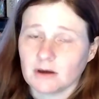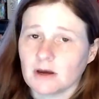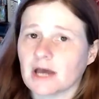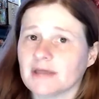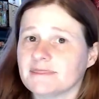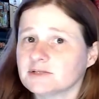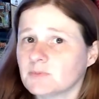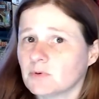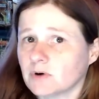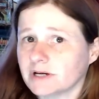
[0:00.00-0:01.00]
At this
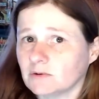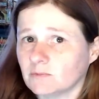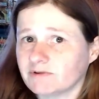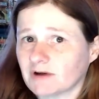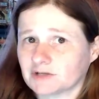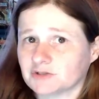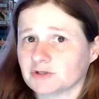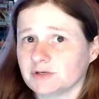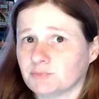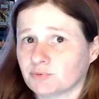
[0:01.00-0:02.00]
point, we've
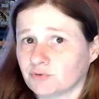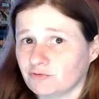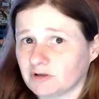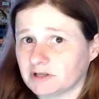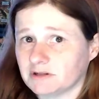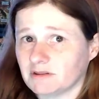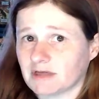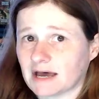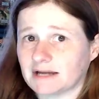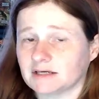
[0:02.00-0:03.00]
actually proven
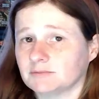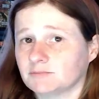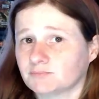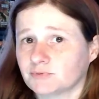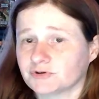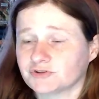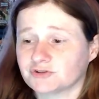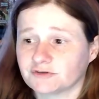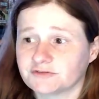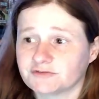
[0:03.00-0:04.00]
that it
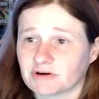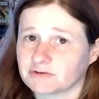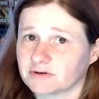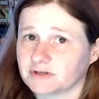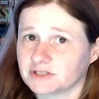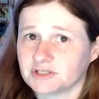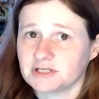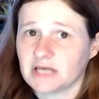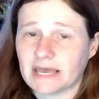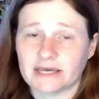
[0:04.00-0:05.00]
preserves vector
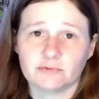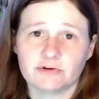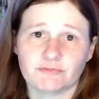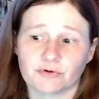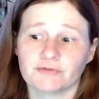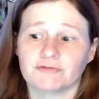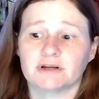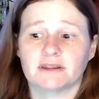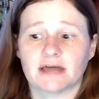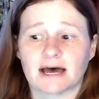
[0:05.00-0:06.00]
addition, and we've
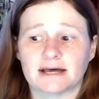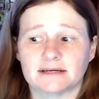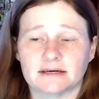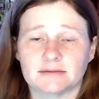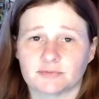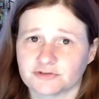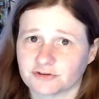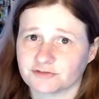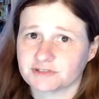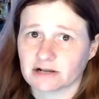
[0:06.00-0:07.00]
proven that it
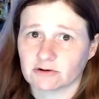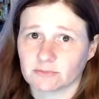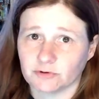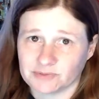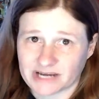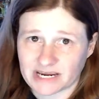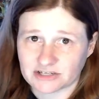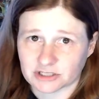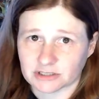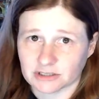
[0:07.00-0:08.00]
preserves scalar
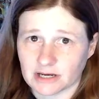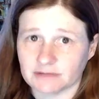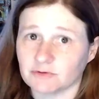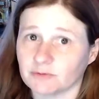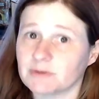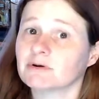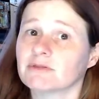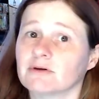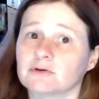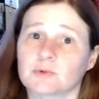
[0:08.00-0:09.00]
multiplication. And remember,
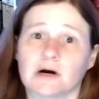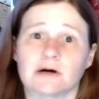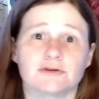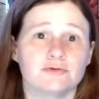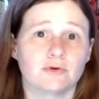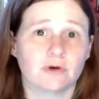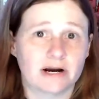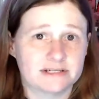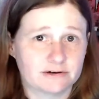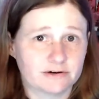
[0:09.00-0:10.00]
those were our two
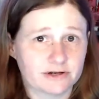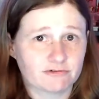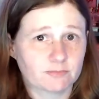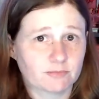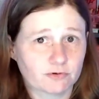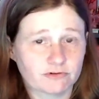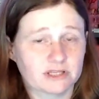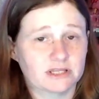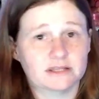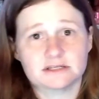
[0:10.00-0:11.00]
criteria for
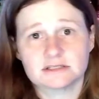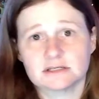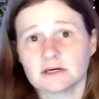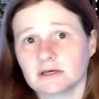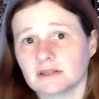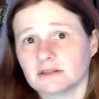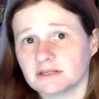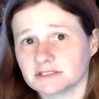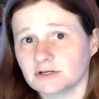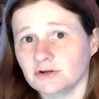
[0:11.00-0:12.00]
proving that
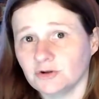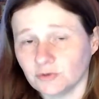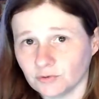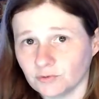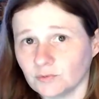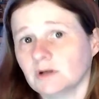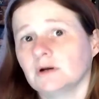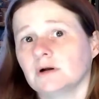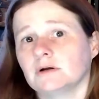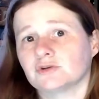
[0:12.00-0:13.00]
this new
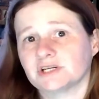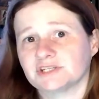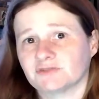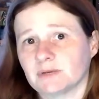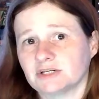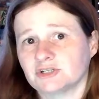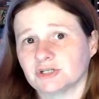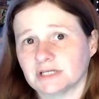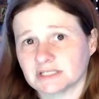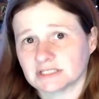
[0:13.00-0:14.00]

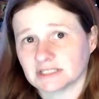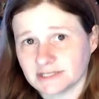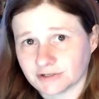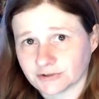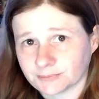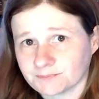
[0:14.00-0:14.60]
transformation is linear.